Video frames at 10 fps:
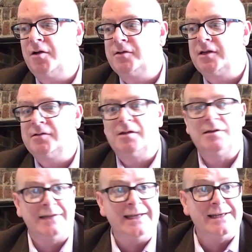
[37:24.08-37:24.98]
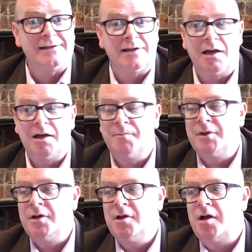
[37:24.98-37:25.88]
it did. I
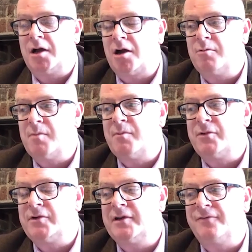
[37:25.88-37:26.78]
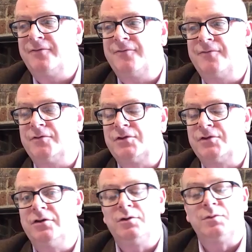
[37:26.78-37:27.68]
can't remember if
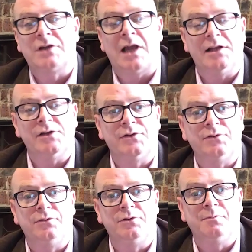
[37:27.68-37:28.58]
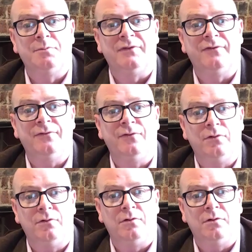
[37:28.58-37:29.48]
Salute was cancelled
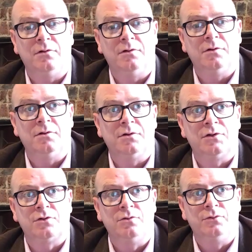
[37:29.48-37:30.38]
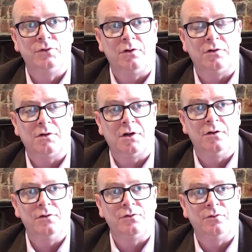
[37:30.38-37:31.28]
before the schools got
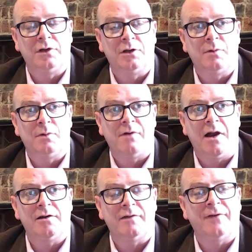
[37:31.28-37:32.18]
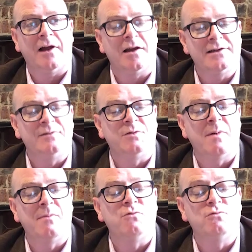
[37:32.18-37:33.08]
closed or the other way around. In fact, I seem to
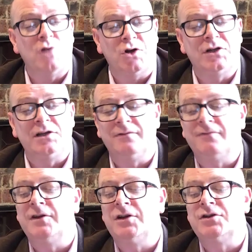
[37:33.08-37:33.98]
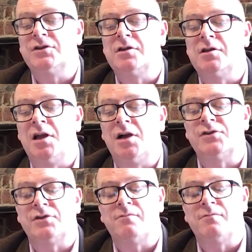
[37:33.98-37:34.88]
remember rushing to finish the last